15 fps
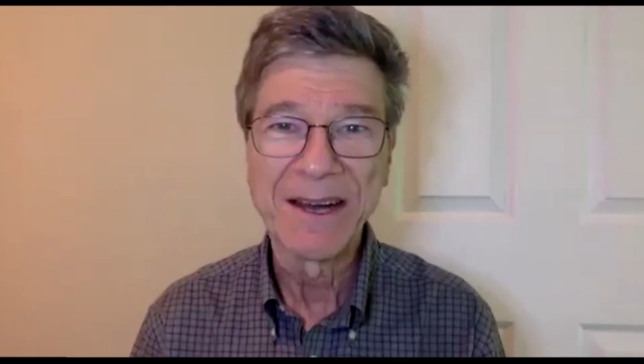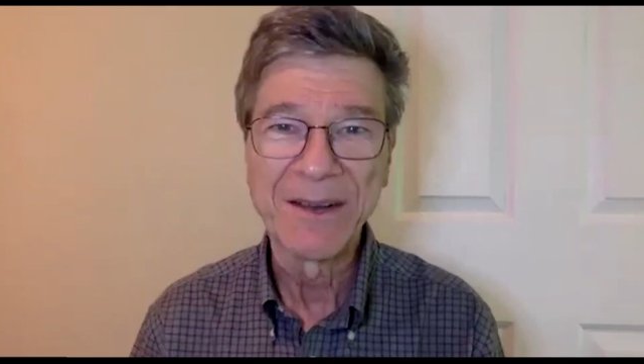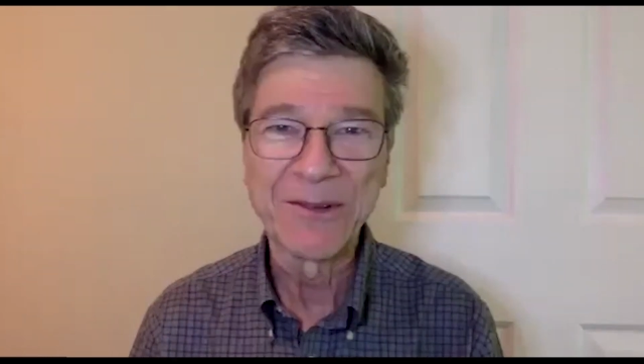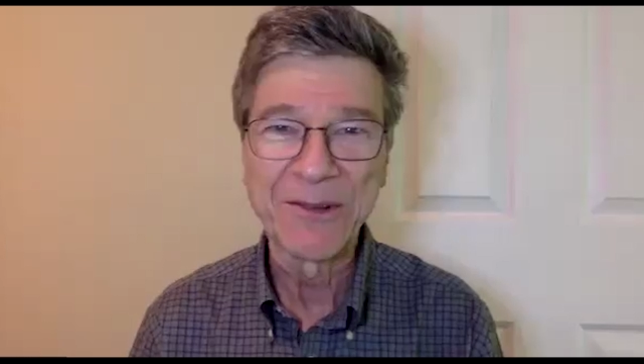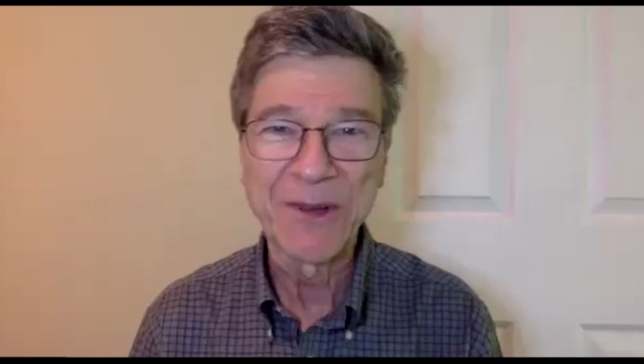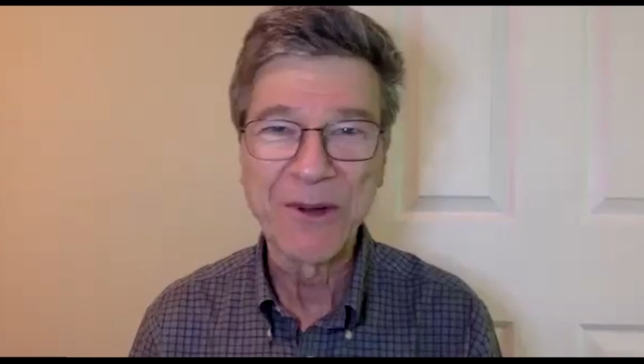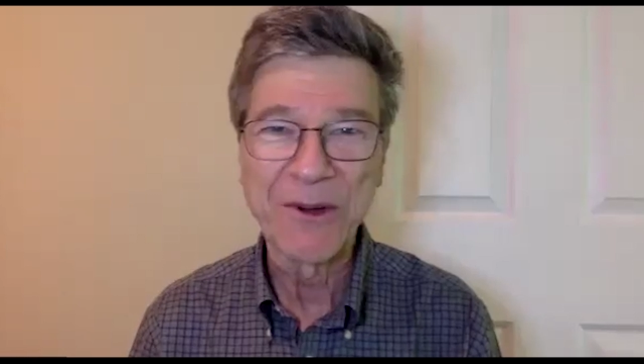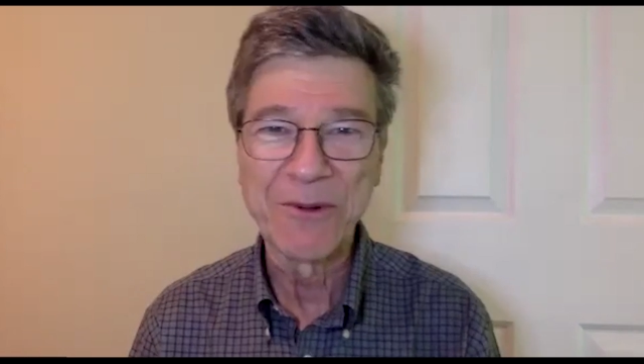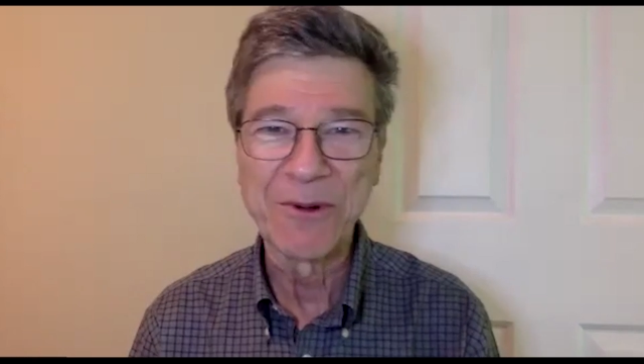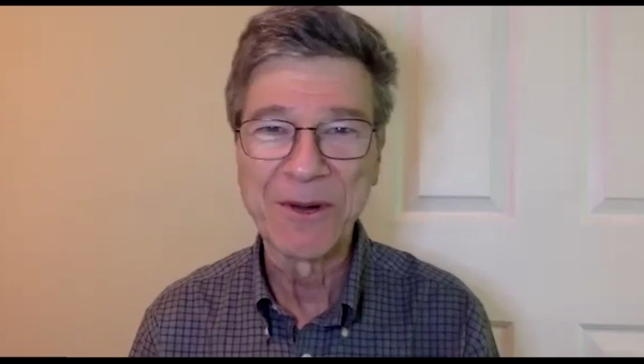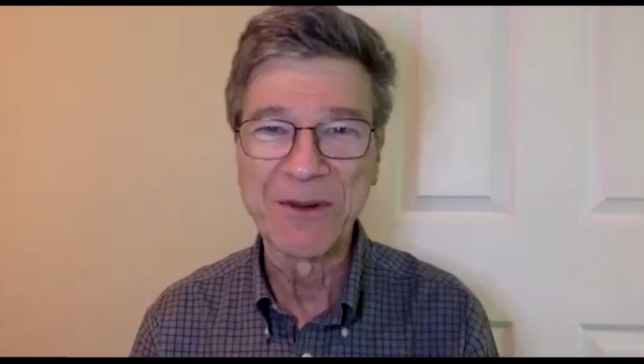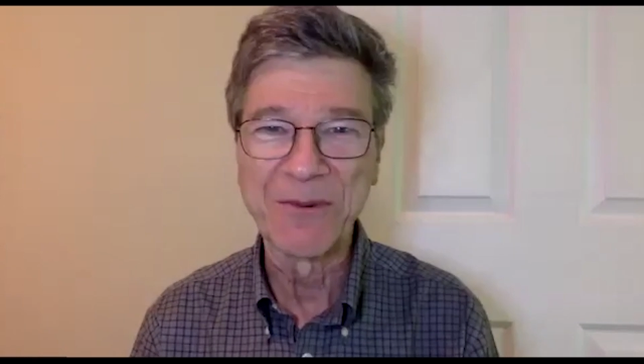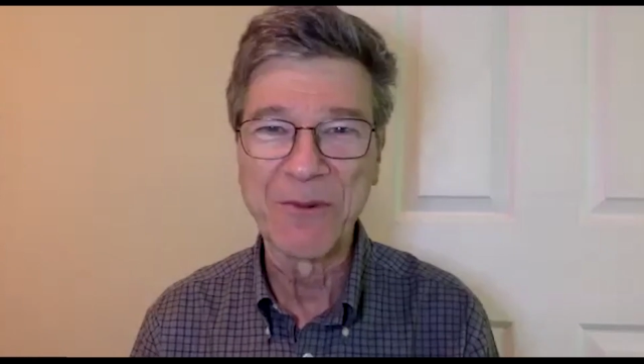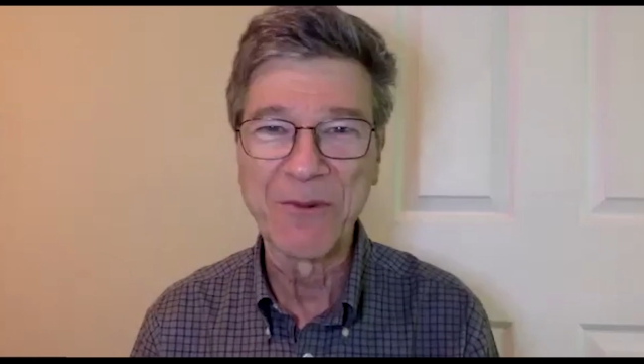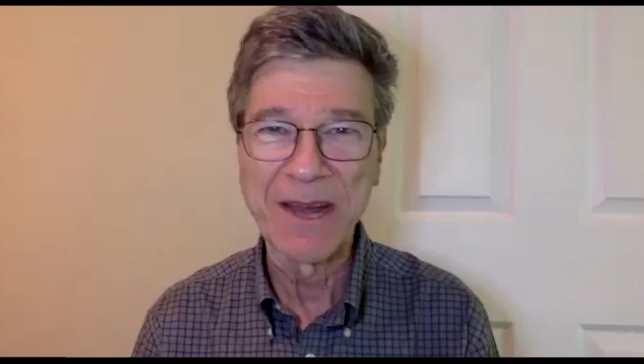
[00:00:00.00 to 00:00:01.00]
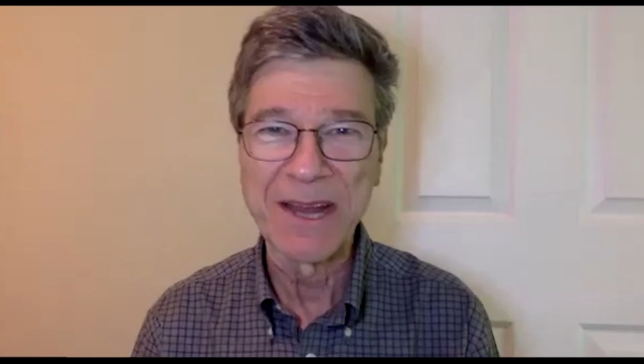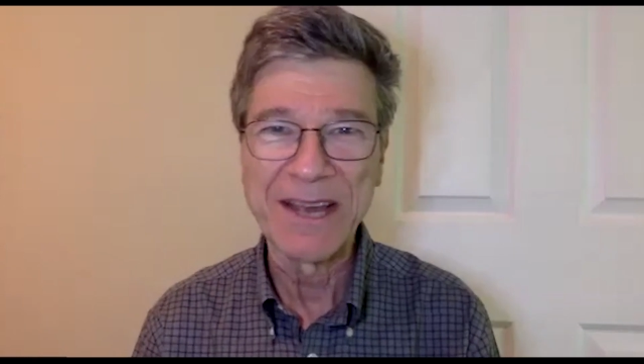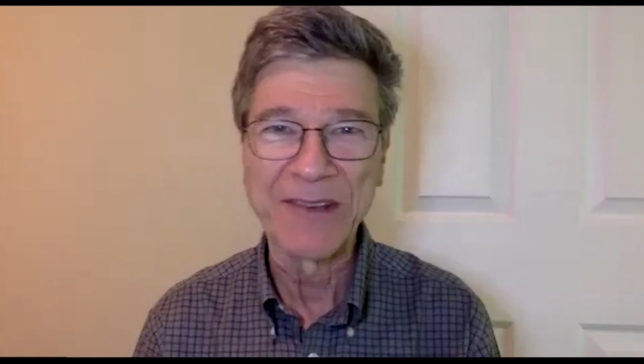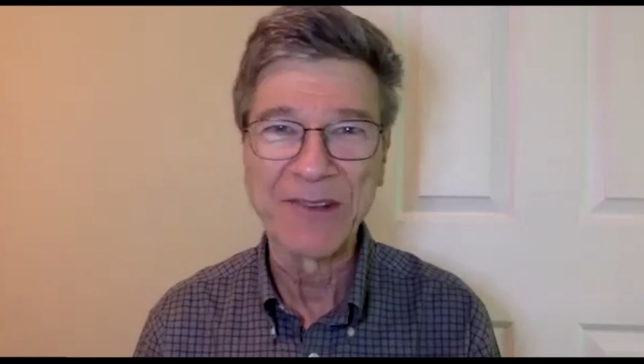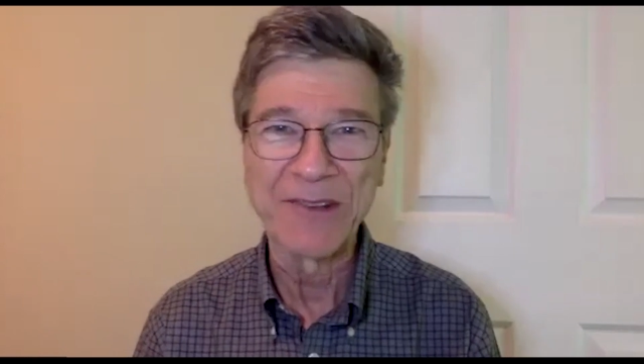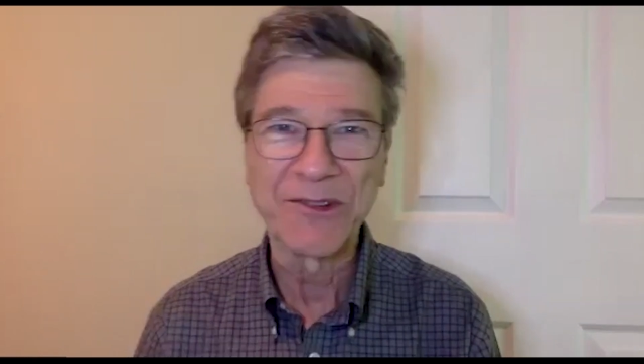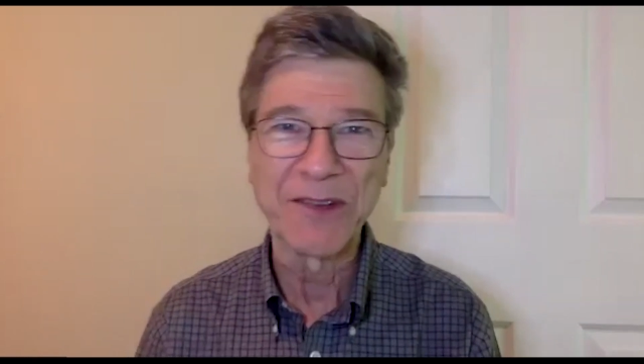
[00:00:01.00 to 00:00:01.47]
So when
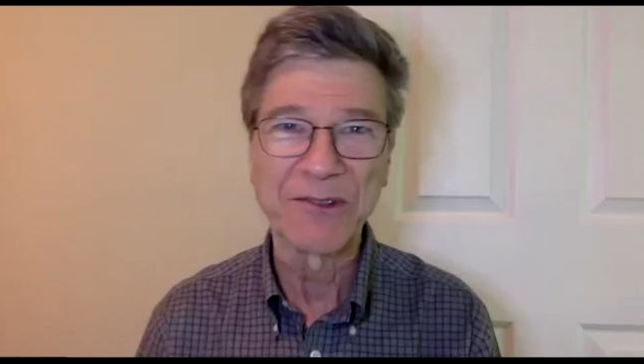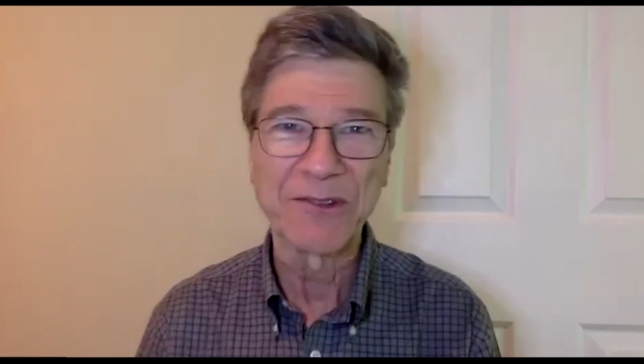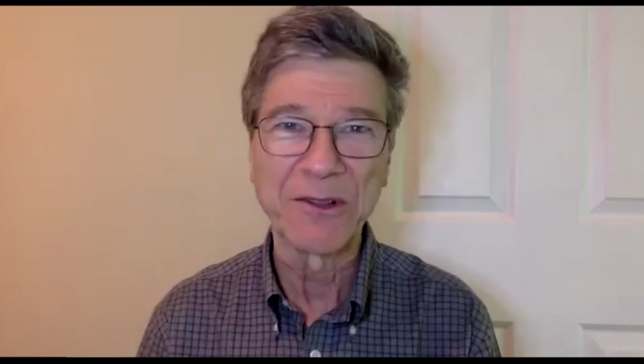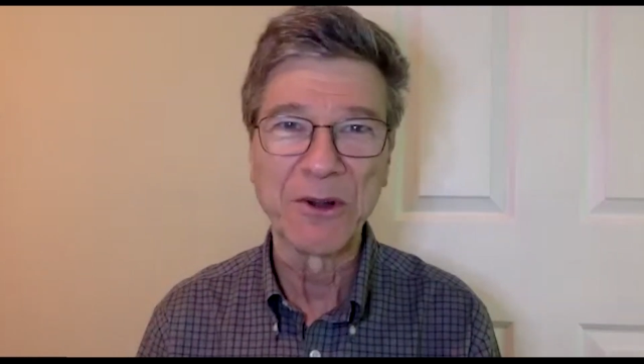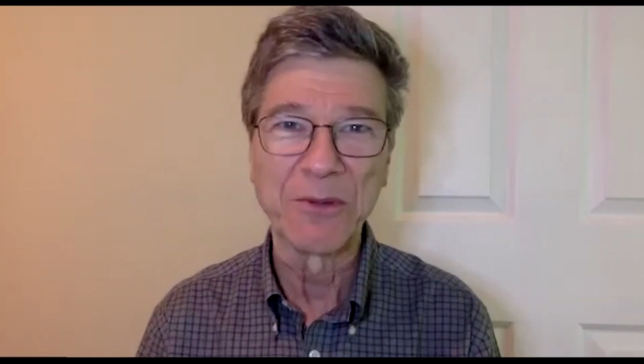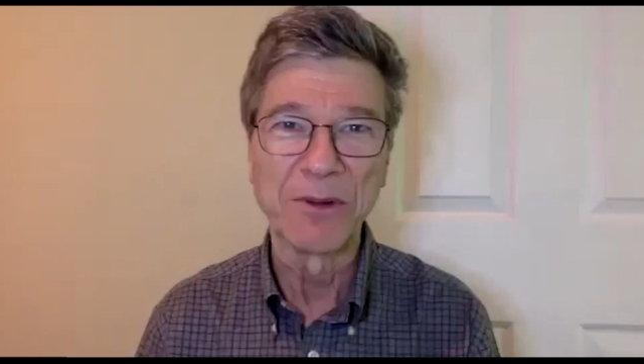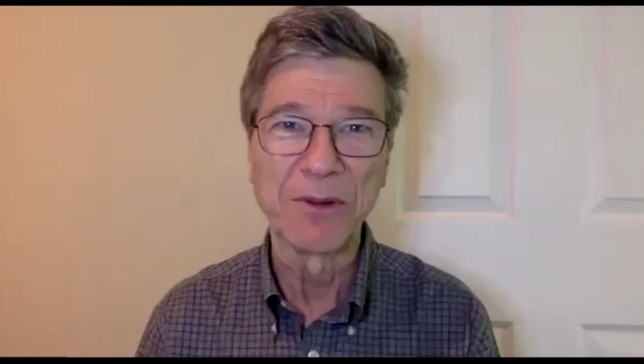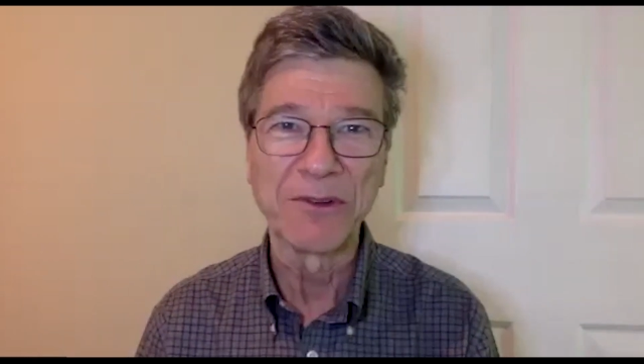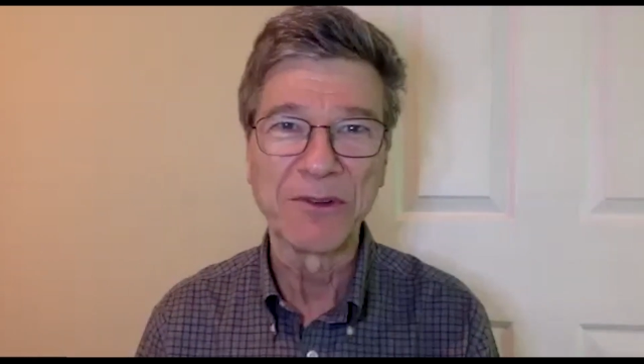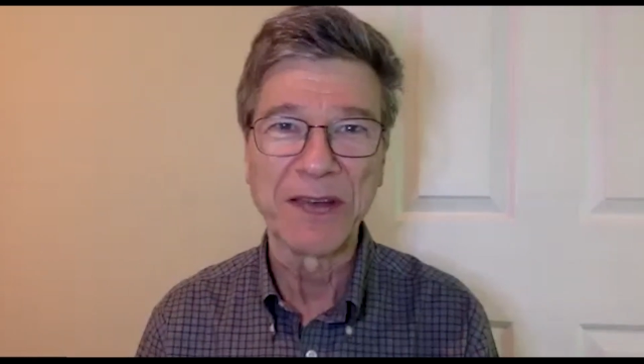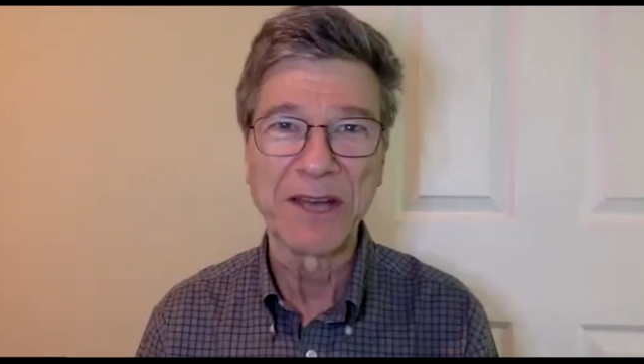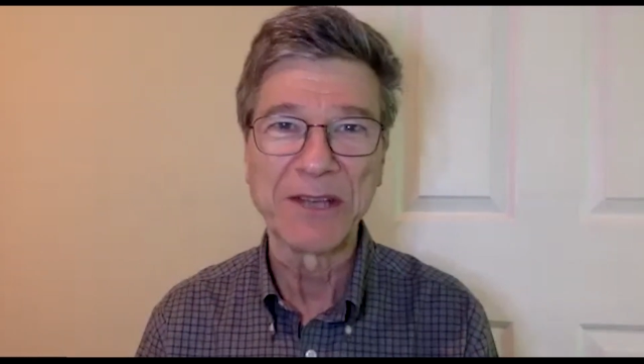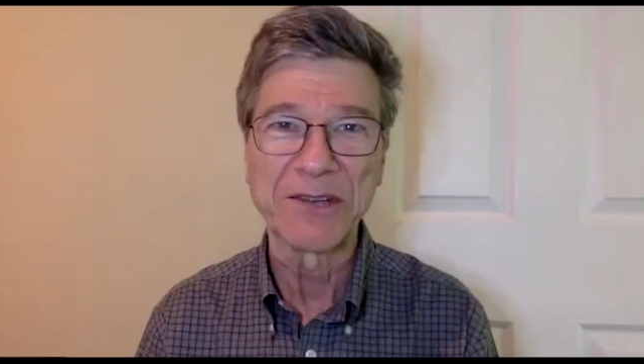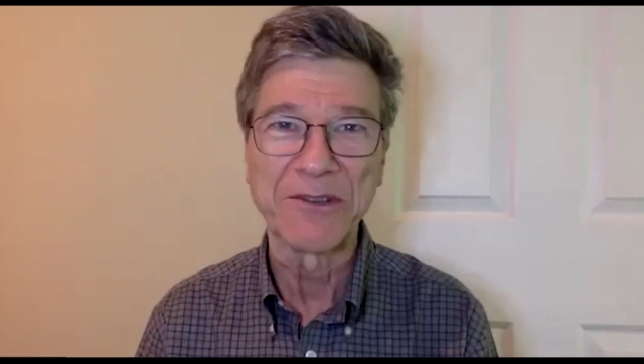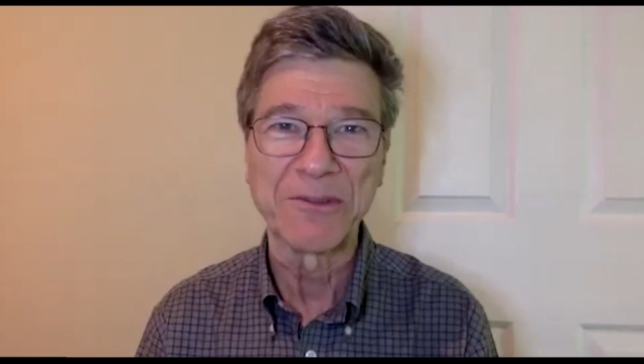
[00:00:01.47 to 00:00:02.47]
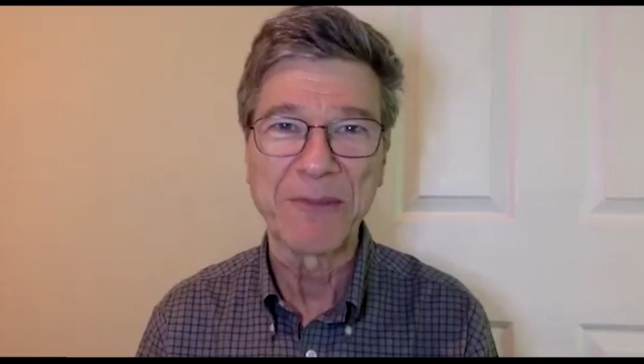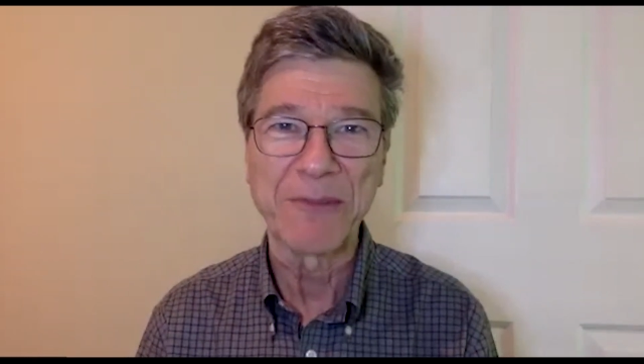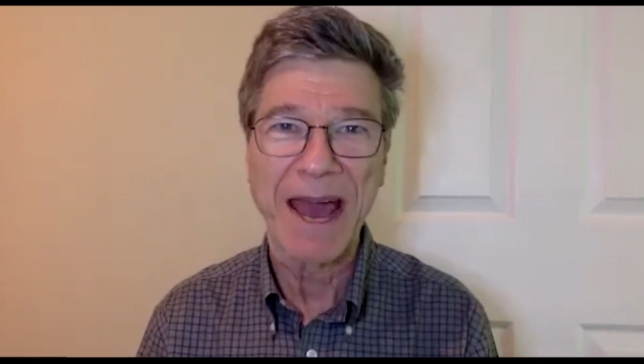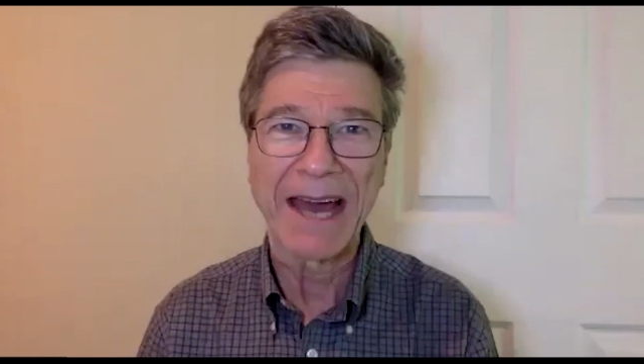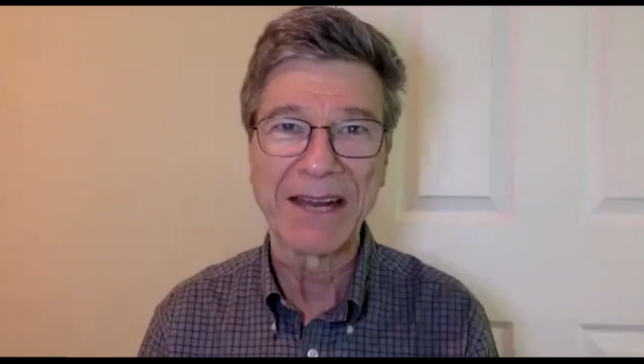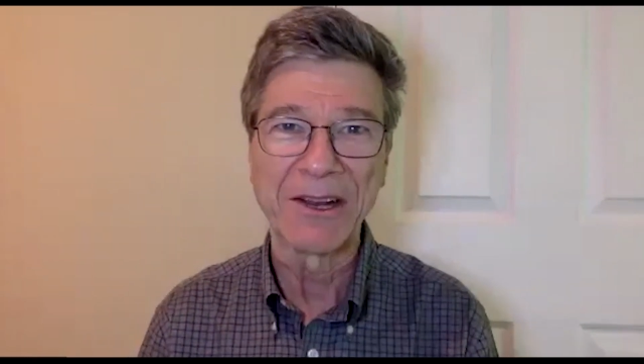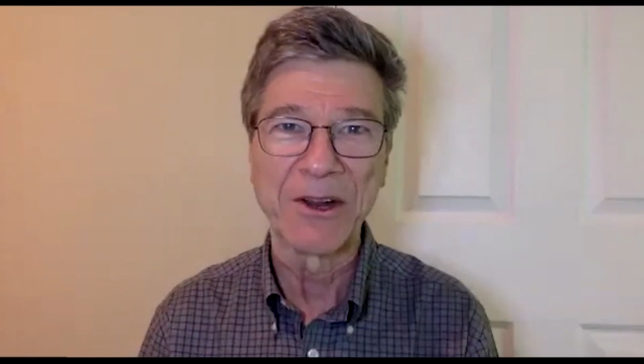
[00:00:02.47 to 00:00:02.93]
he says globalization's bad,